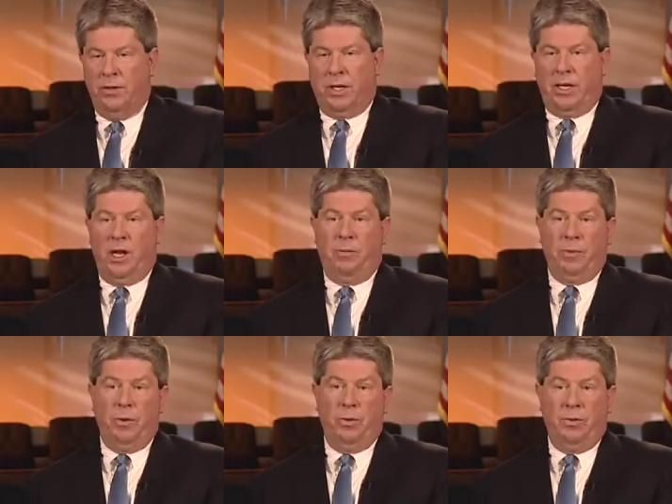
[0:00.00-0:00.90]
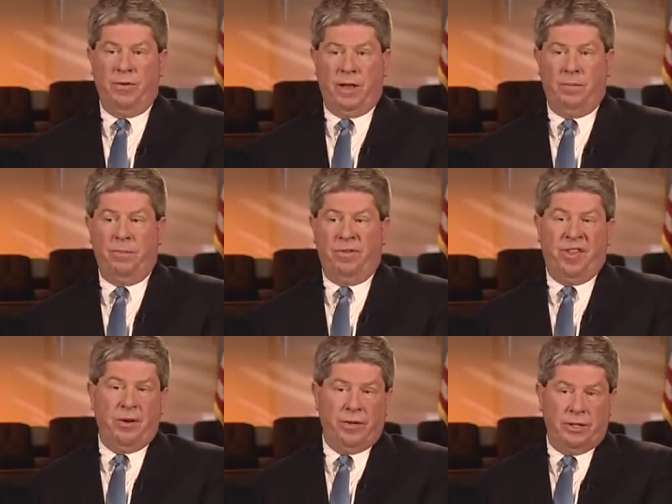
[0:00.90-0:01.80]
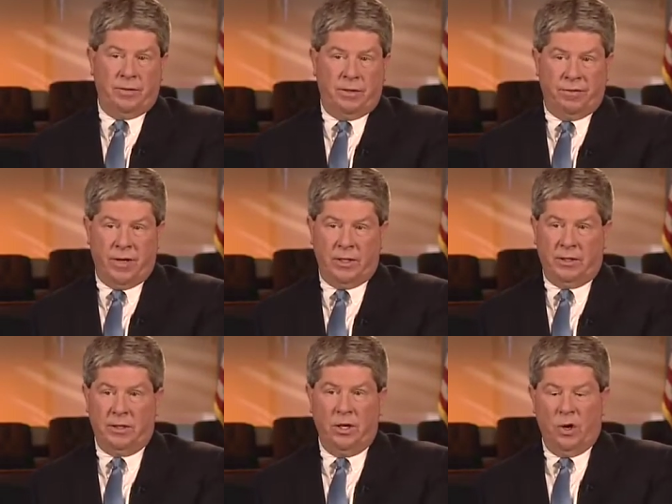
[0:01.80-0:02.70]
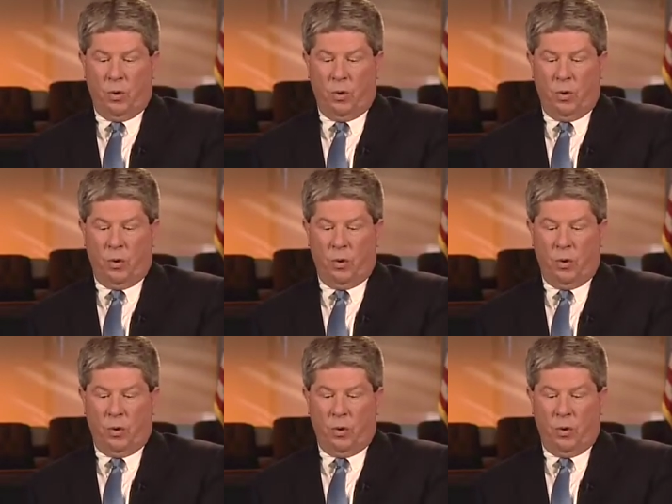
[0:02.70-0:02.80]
that can help you develop theories of defense